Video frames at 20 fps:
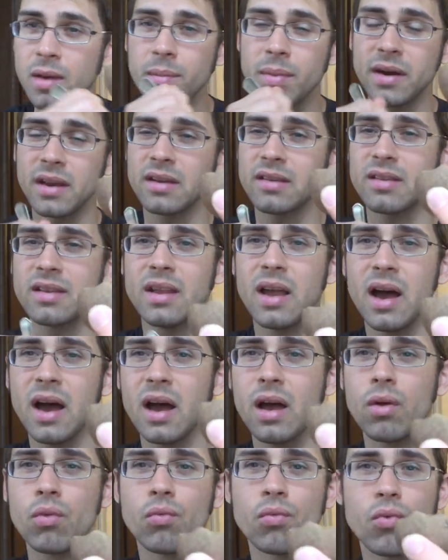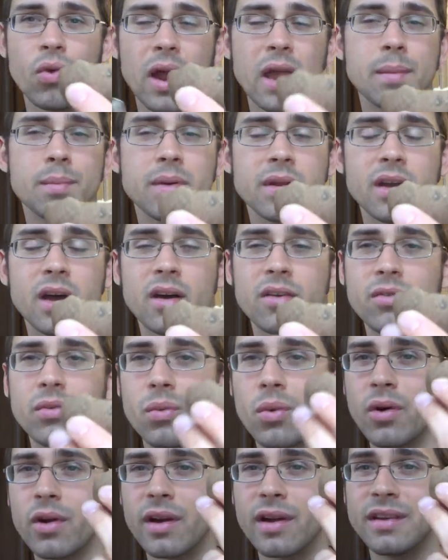but it's not ripe enough
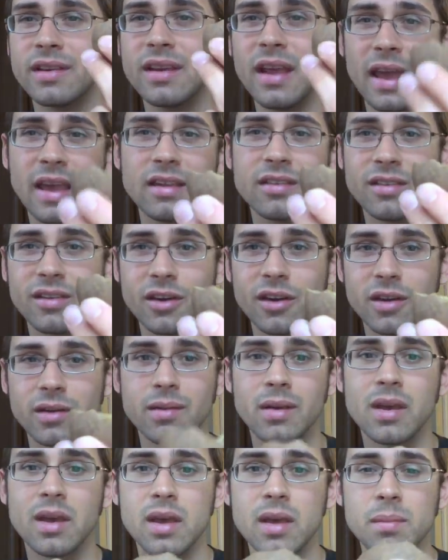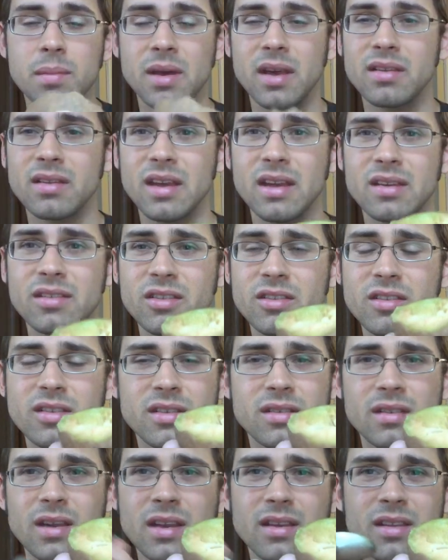where it tastes good. Because it's
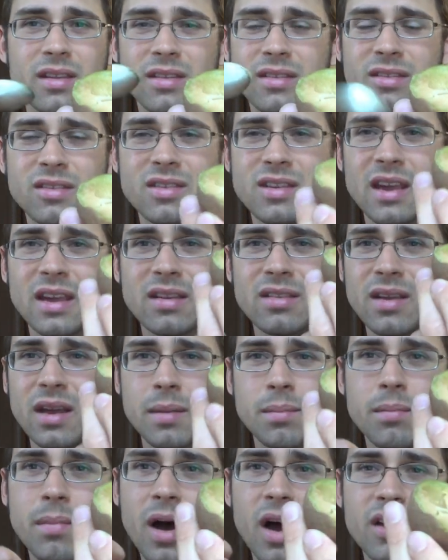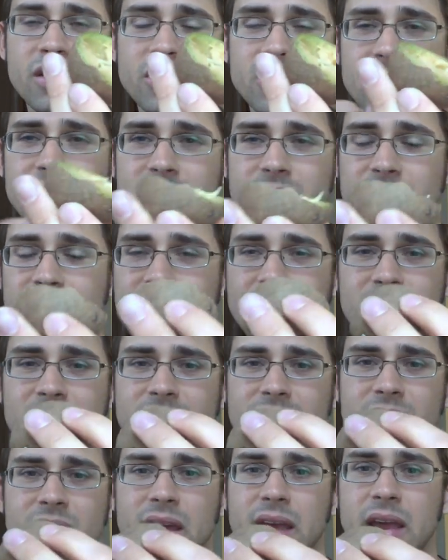just, it, this just tastes like mush. It doesn't
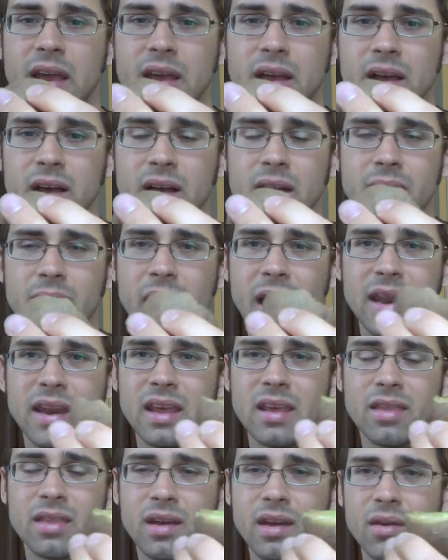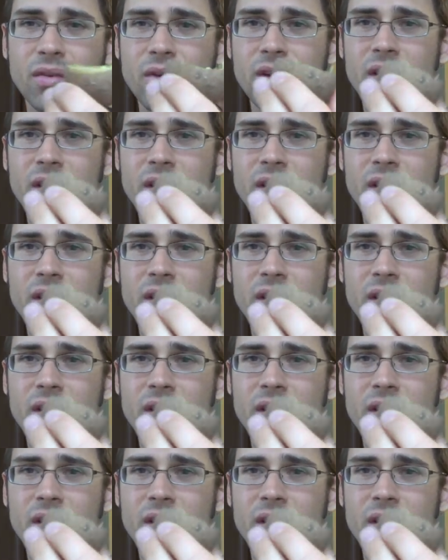taste like uh, anything